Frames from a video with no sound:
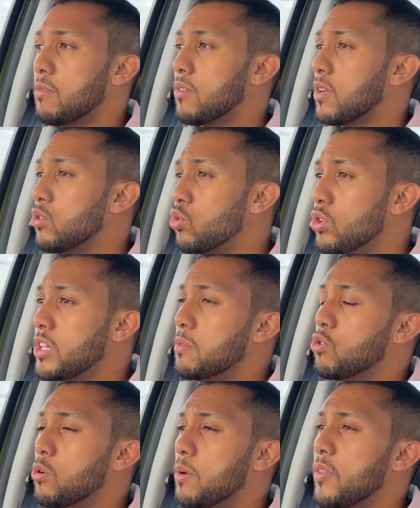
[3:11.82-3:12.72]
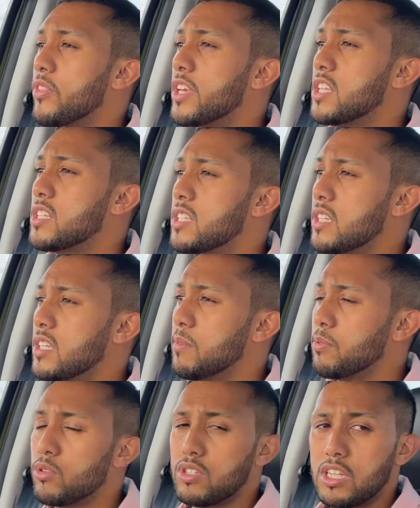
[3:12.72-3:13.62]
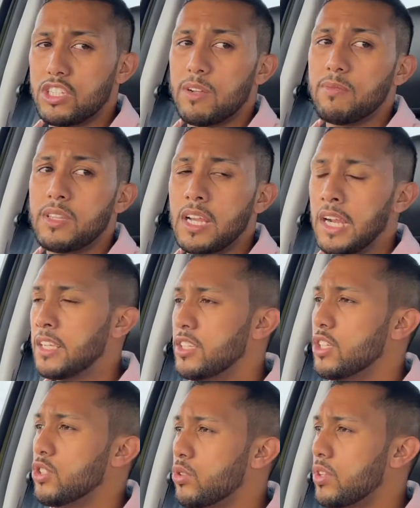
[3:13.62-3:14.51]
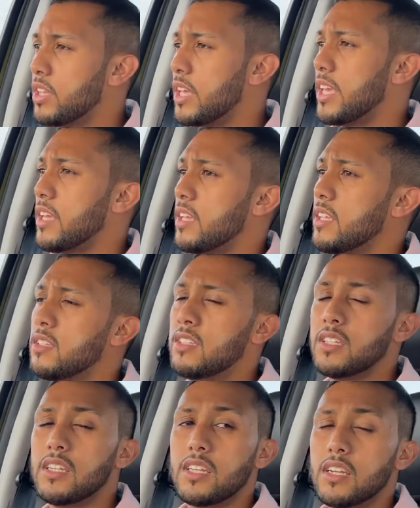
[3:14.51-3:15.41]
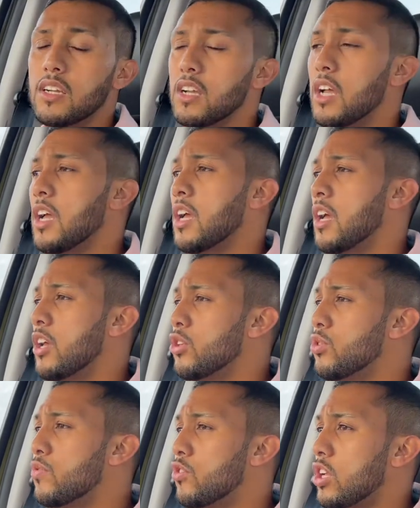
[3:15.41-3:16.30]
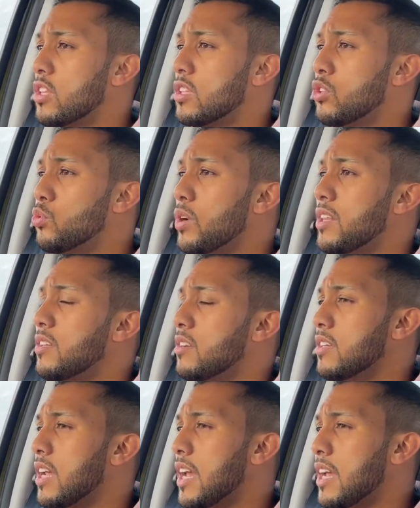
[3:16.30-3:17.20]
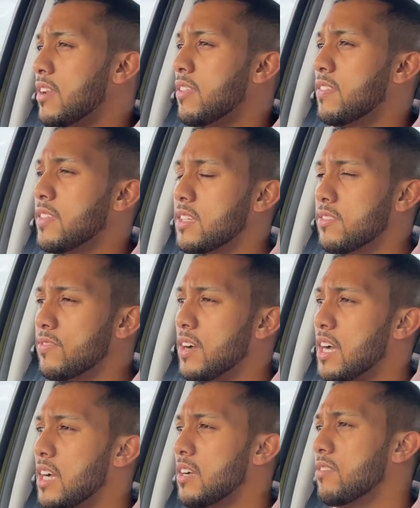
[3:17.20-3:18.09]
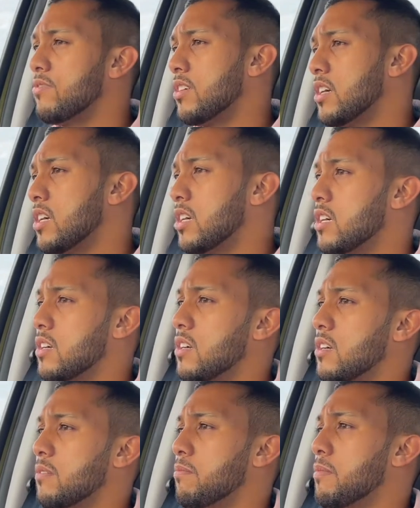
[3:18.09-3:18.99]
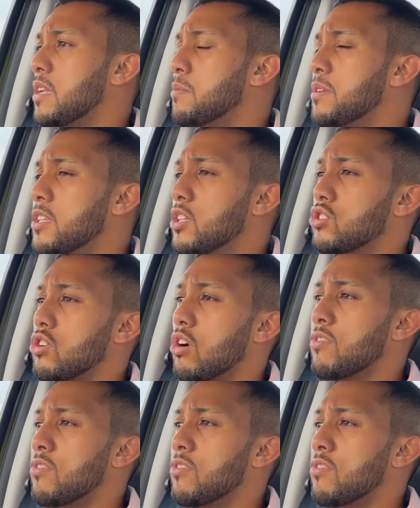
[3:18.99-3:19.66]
talking more about the exterior, because I jumped right into the interior. You've got 235 millimeters of